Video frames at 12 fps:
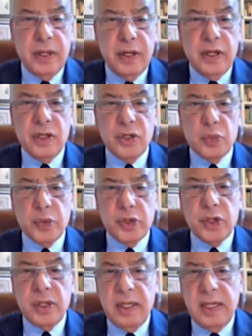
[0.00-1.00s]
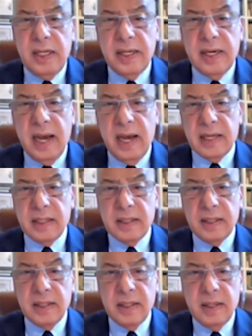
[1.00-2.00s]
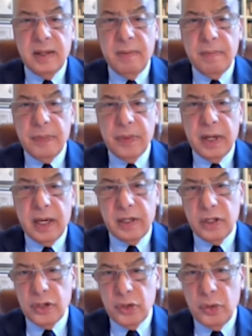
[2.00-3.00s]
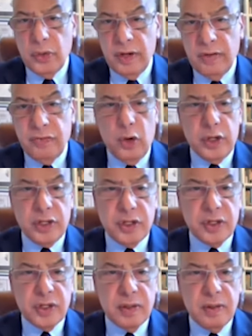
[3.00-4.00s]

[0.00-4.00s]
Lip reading: his was a healing hand and a soothing voice,